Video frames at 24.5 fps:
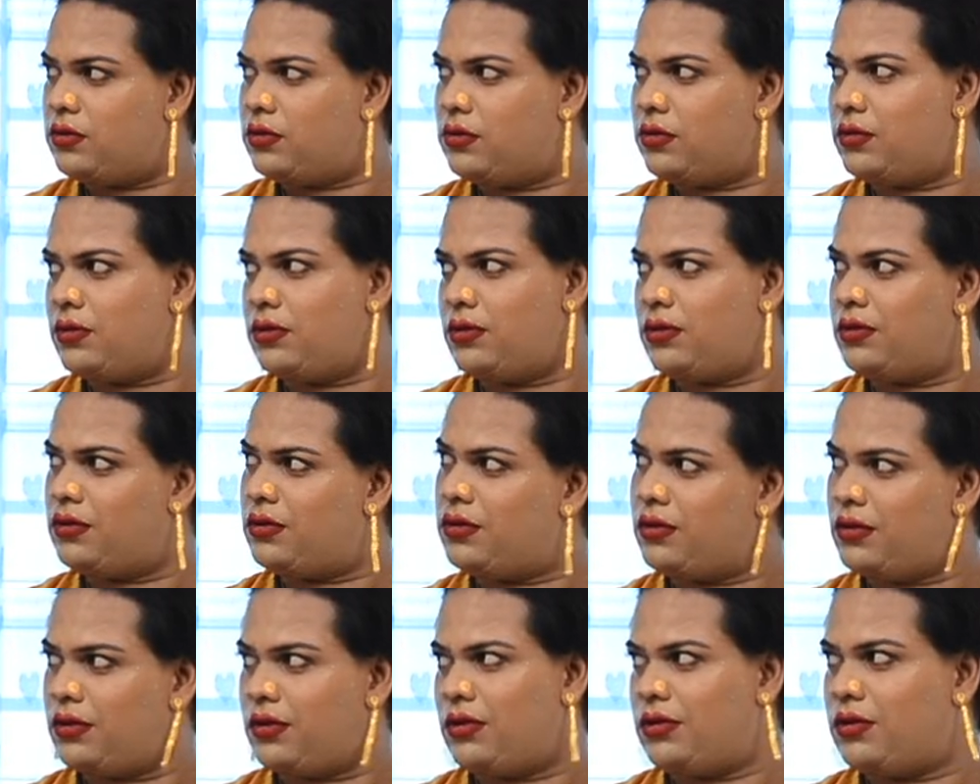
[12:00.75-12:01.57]

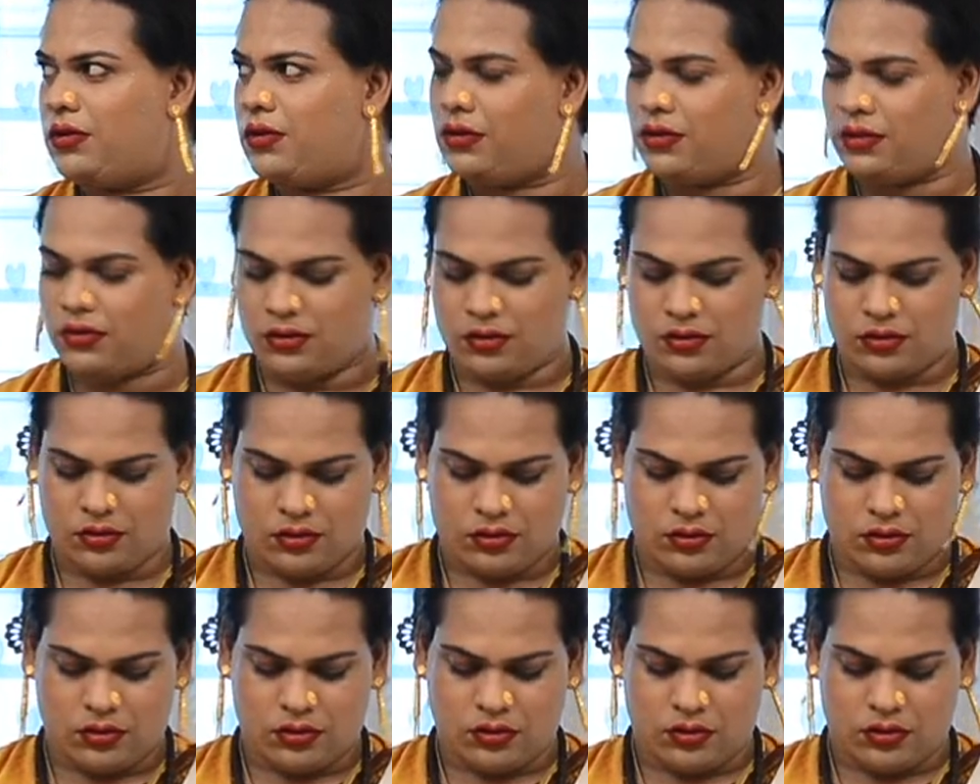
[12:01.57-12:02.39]

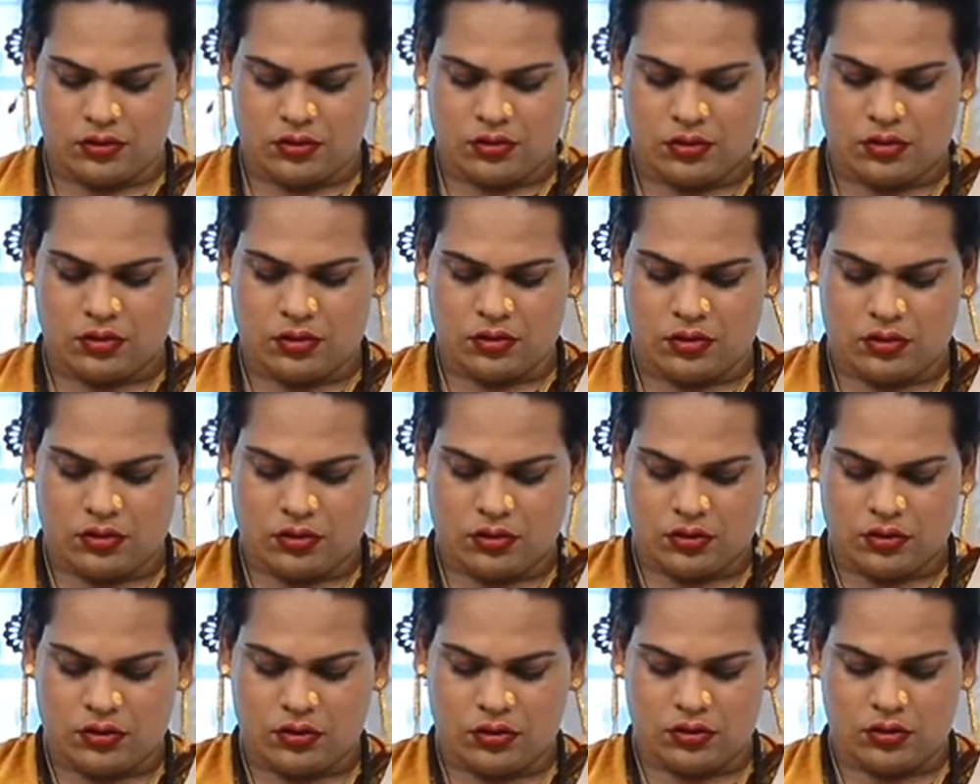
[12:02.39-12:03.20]

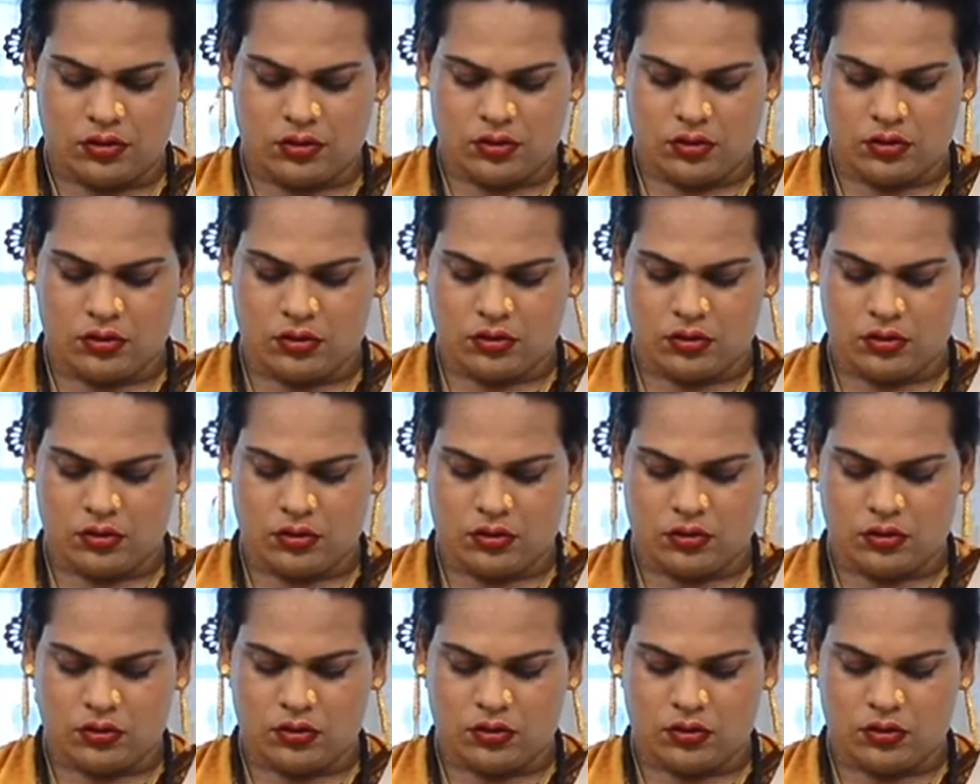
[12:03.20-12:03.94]
This person isn't speaking.